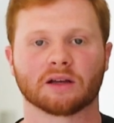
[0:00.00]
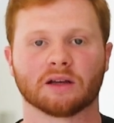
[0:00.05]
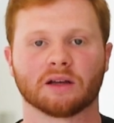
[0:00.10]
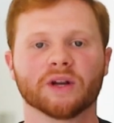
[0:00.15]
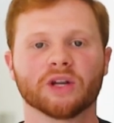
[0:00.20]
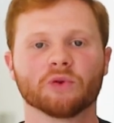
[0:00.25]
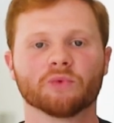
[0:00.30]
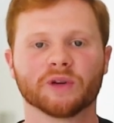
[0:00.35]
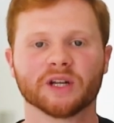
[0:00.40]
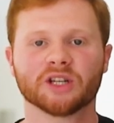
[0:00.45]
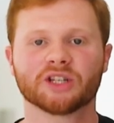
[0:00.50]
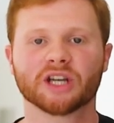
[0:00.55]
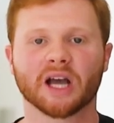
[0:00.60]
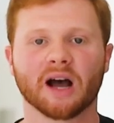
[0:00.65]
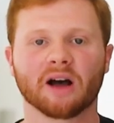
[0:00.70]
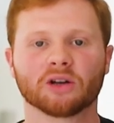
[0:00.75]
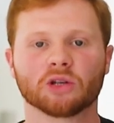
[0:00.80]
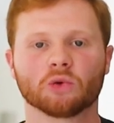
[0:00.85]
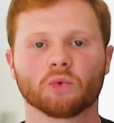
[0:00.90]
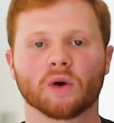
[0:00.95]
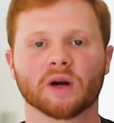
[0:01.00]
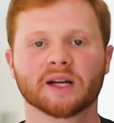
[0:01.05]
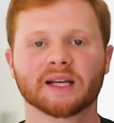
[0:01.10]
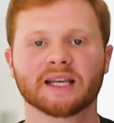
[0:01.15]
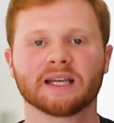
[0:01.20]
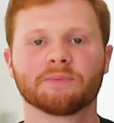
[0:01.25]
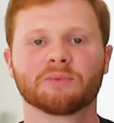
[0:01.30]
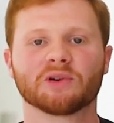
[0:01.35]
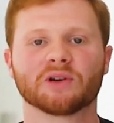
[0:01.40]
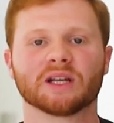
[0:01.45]
When you reach out, you want to
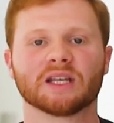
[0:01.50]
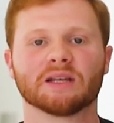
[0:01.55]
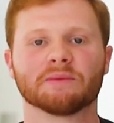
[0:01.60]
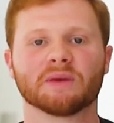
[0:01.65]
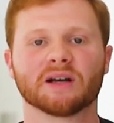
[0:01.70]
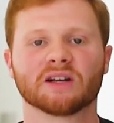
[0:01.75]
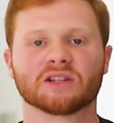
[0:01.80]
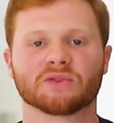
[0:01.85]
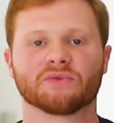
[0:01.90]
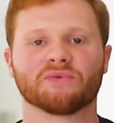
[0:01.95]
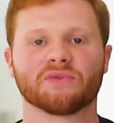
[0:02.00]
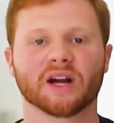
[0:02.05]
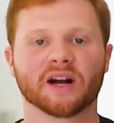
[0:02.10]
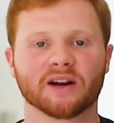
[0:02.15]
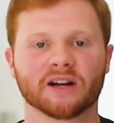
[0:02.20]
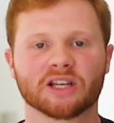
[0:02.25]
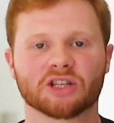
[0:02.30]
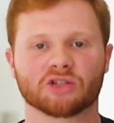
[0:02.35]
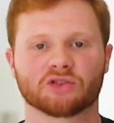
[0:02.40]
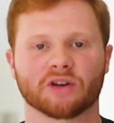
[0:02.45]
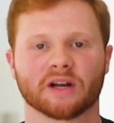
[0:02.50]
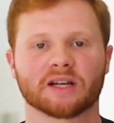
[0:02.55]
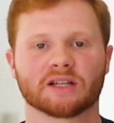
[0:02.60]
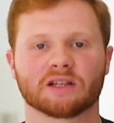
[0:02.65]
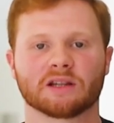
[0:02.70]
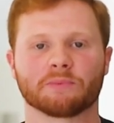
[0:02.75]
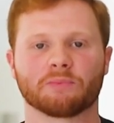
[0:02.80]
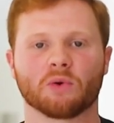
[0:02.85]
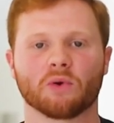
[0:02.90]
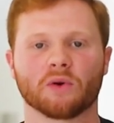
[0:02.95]
keep your emails very straight
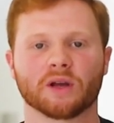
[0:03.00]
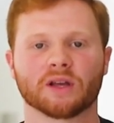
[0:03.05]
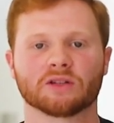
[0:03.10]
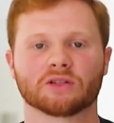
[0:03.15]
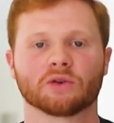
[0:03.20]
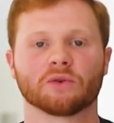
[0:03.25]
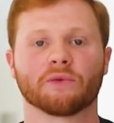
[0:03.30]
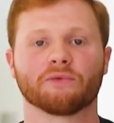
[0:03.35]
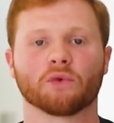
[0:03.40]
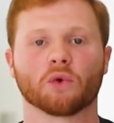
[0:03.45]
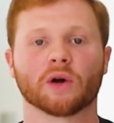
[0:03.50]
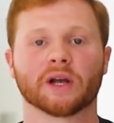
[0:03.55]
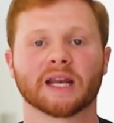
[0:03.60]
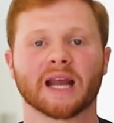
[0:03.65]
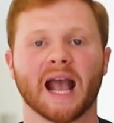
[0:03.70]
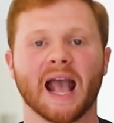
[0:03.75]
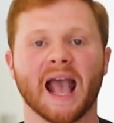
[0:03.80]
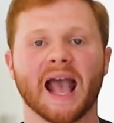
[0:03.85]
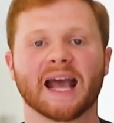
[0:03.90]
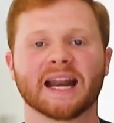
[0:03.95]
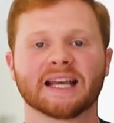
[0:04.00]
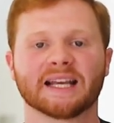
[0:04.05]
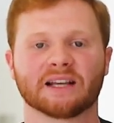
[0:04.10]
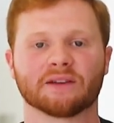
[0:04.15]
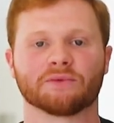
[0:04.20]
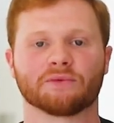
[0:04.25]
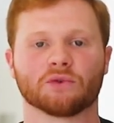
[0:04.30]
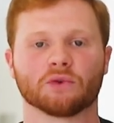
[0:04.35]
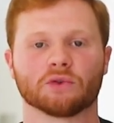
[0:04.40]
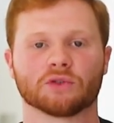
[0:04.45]
to the point to avoid any
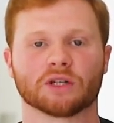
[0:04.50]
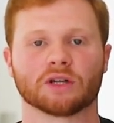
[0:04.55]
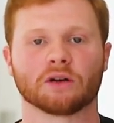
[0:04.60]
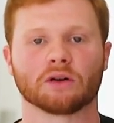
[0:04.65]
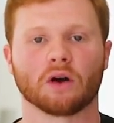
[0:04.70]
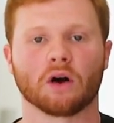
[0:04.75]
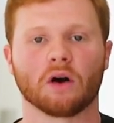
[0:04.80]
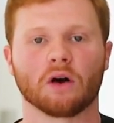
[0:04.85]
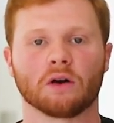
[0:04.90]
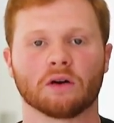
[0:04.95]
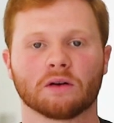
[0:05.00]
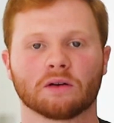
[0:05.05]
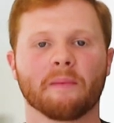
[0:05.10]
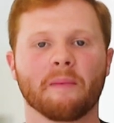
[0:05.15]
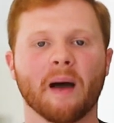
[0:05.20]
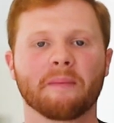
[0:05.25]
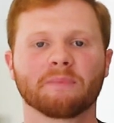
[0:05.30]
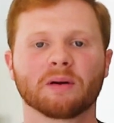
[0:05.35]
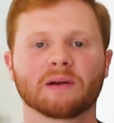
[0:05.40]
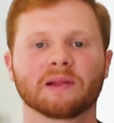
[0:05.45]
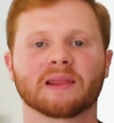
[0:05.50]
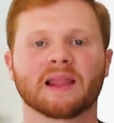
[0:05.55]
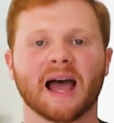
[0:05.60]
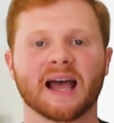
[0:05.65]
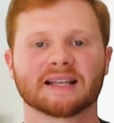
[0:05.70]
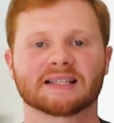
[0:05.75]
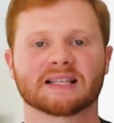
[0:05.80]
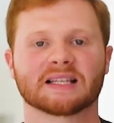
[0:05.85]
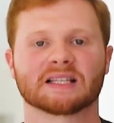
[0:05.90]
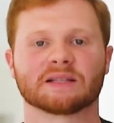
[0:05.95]
confusion at all. Remember,
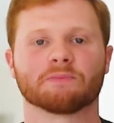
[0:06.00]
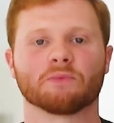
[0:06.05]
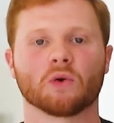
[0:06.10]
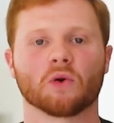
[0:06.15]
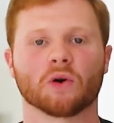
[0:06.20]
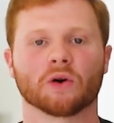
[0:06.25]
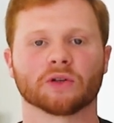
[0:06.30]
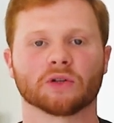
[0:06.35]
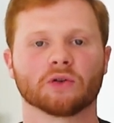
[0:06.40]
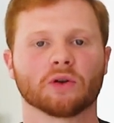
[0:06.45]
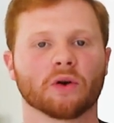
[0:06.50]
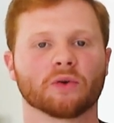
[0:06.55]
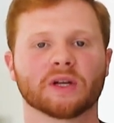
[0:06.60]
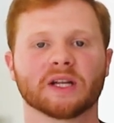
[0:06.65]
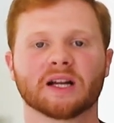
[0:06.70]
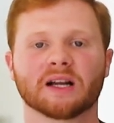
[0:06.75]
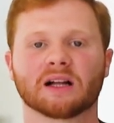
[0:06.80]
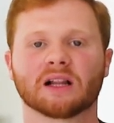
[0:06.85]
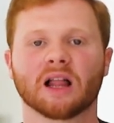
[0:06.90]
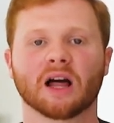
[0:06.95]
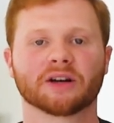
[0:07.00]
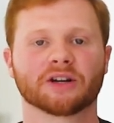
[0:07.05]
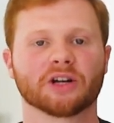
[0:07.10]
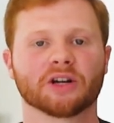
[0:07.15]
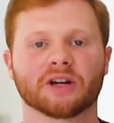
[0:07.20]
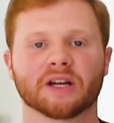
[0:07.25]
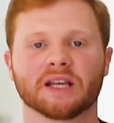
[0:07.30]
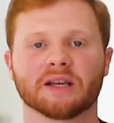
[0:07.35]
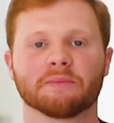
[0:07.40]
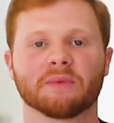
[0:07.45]
less is more. You don't need to clutter
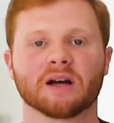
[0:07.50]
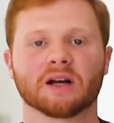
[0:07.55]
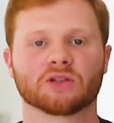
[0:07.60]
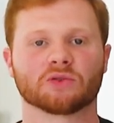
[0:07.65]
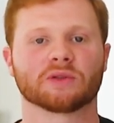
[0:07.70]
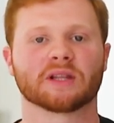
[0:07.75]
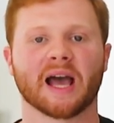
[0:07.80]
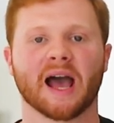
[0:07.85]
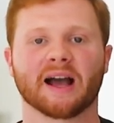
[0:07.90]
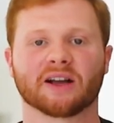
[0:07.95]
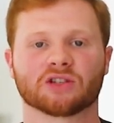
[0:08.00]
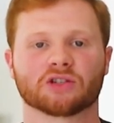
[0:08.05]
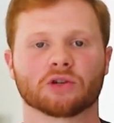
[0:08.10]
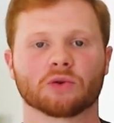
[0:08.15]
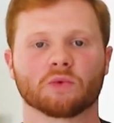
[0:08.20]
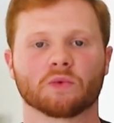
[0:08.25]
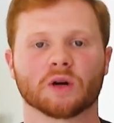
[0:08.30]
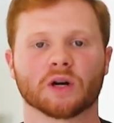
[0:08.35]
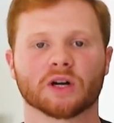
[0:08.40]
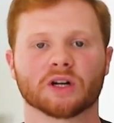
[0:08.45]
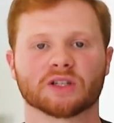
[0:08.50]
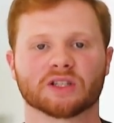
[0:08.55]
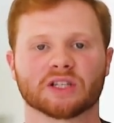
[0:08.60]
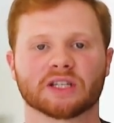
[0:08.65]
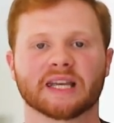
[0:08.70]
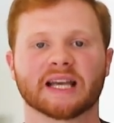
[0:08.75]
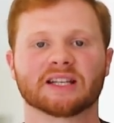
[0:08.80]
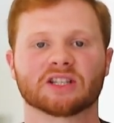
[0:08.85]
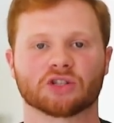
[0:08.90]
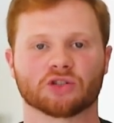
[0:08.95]
your emails with extra
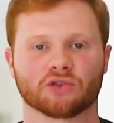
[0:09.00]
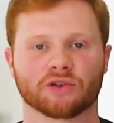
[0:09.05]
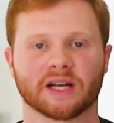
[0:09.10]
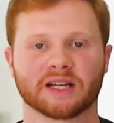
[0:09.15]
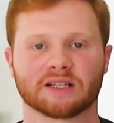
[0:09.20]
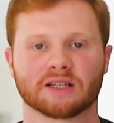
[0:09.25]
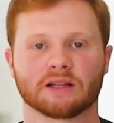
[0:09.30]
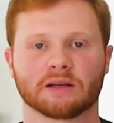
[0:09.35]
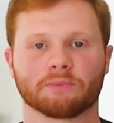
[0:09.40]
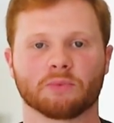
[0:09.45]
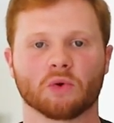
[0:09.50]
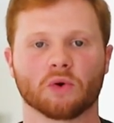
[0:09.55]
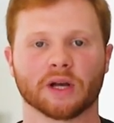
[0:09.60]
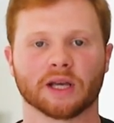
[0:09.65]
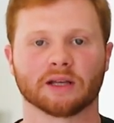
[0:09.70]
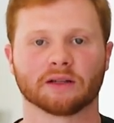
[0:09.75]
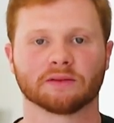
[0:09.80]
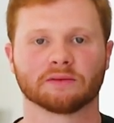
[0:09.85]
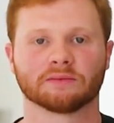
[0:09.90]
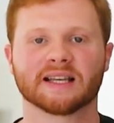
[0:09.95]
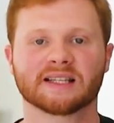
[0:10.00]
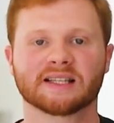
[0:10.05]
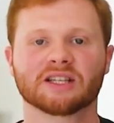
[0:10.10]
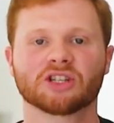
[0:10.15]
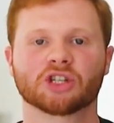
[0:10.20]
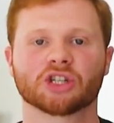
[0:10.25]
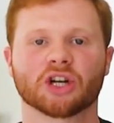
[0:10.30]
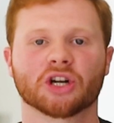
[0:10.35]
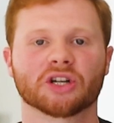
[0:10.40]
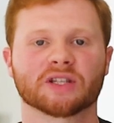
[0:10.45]
words, get straight to the point. This
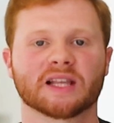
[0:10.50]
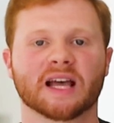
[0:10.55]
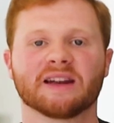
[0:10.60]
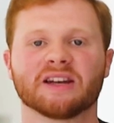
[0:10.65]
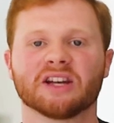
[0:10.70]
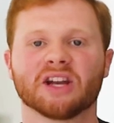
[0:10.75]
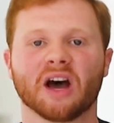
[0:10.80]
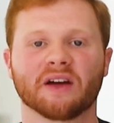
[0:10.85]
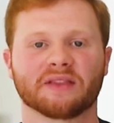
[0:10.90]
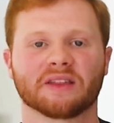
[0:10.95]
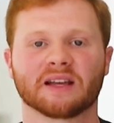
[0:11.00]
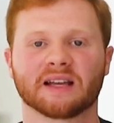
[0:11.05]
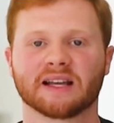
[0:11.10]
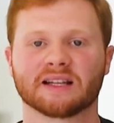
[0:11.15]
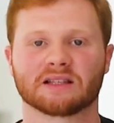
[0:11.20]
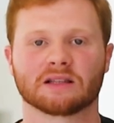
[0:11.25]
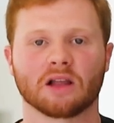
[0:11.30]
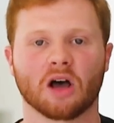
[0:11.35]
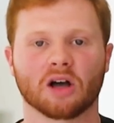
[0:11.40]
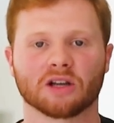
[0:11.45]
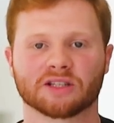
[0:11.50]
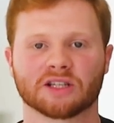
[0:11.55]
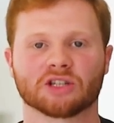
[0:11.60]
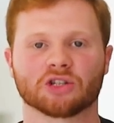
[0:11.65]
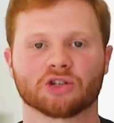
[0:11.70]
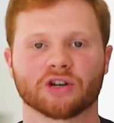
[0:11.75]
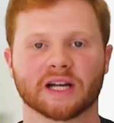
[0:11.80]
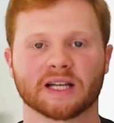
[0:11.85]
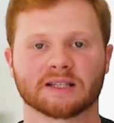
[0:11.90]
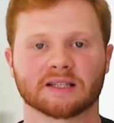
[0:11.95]
ensures that nothing gets lost in
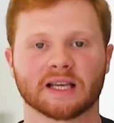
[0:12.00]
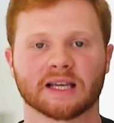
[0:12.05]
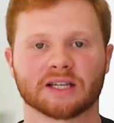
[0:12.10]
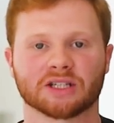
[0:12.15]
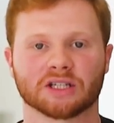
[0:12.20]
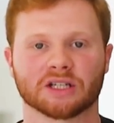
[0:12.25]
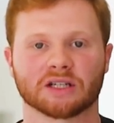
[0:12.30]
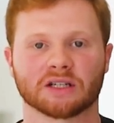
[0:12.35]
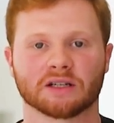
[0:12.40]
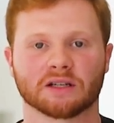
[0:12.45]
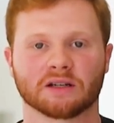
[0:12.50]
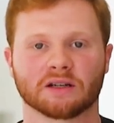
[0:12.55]
translation.